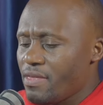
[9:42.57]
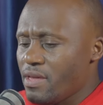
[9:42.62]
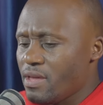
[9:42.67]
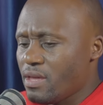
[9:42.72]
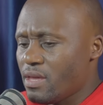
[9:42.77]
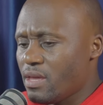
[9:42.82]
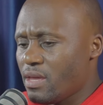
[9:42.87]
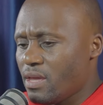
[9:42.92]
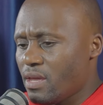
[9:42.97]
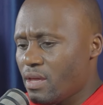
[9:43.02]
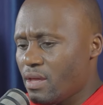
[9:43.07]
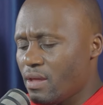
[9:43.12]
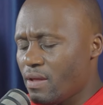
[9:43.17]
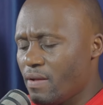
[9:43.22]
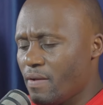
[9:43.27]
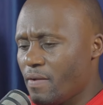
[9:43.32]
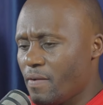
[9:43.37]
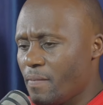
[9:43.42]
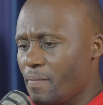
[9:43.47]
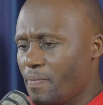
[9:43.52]
think
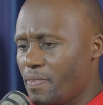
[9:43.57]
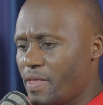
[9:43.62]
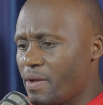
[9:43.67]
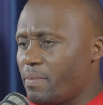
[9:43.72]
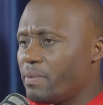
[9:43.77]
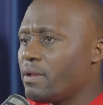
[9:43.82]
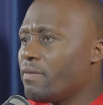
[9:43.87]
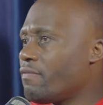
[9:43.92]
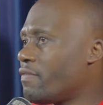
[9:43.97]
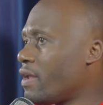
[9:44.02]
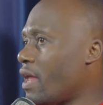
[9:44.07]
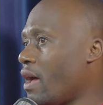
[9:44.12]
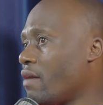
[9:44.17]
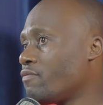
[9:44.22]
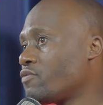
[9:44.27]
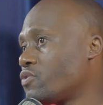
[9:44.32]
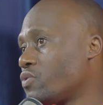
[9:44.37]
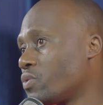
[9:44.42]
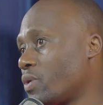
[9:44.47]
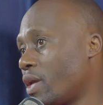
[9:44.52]
they would have
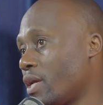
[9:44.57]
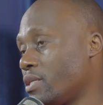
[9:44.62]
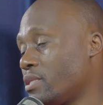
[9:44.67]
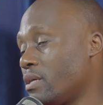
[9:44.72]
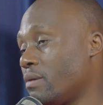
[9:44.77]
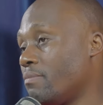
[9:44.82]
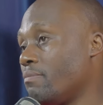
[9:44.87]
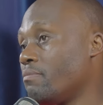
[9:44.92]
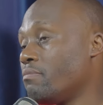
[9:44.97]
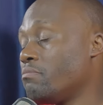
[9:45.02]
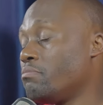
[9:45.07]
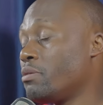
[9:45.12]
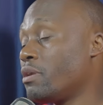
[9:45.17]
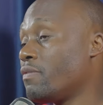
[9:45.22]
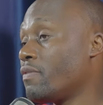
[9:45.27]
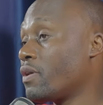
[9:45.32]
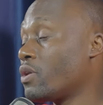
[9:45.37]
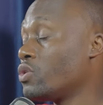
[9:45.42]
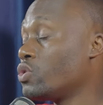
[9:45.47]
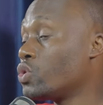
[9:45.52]
loved to get some bit
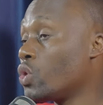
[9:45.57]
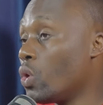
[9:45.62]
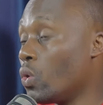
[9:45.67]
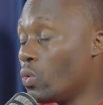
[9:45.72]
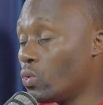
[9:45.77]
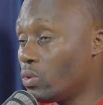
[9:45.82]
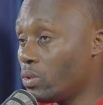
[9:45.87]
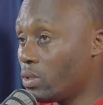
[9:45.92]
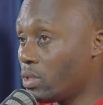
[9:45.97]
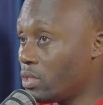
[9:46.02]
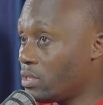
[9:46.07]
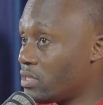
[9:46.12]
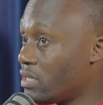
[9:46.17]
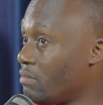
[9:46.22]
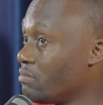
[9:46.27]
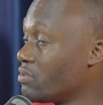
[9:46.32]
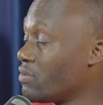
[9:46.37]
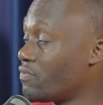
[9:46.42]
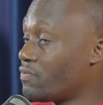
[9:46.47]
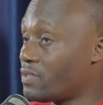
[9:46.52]
of a control in
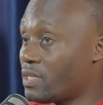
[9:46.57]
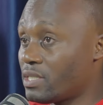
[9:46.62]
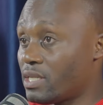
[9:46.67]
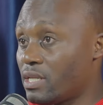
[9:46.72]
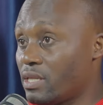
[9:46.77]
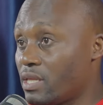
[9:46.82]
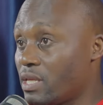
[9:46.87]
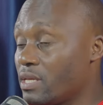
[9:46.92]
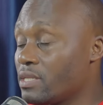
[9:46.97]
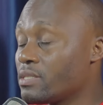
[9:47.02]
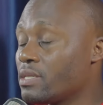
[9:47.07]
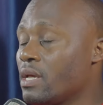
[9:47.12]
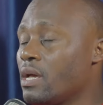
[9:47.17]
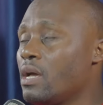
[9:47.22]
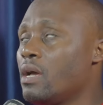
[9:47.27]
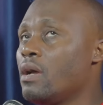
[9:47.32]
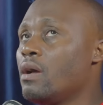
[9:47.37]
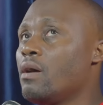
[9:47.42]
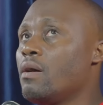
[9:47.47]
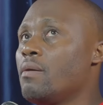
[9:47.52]
terms of certain things,
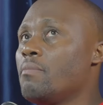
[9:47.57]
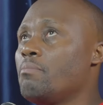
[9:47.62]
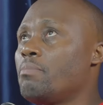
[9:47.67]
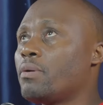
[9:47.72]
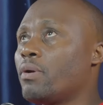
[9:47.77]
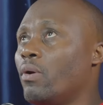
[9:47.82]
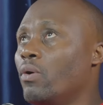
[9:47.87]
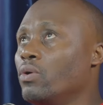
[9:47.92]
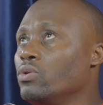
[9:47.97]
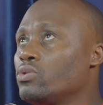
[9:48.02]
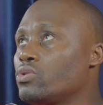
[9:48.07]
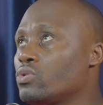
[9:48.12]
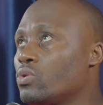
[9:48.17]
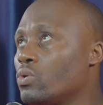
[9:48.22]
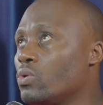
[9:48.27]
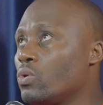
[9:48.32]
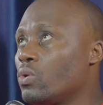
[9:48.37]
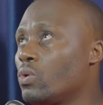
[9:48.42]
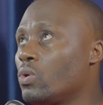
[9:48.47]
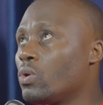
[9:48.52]
but
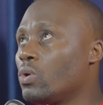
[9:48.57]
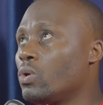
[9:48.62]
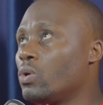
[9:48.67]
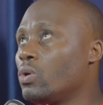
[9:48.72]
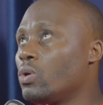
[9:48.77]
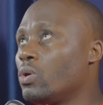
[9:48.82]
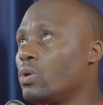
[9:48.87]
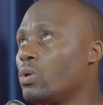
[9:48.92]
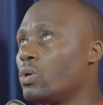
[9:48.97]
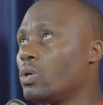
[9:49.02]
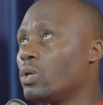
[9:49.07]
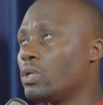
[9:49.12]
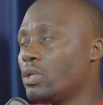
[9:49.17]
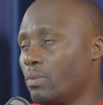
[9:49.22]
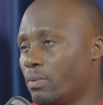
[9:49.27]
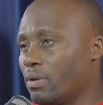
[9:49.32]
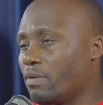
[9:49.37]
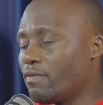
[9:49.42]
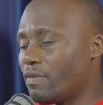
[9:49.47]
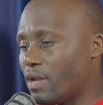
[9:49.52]
also
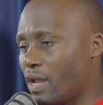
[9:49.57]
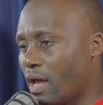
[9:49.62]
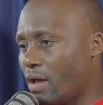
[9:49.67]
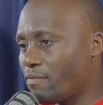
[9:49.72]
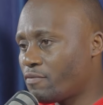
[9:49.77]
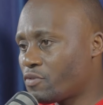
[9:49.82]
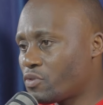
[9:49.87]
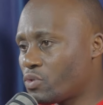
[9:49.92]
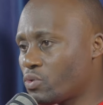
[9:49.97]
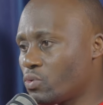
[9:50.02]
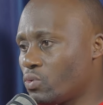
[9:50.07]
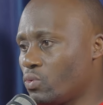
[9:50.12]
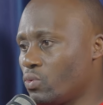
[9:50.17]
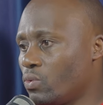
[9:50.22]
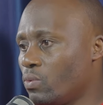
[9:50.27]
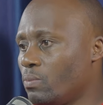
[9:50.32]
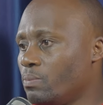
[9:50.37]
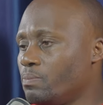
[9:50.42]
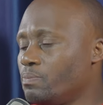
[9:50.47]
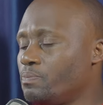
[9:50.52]
they would have loved
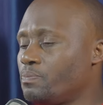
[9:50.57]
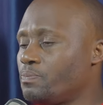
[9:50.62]
to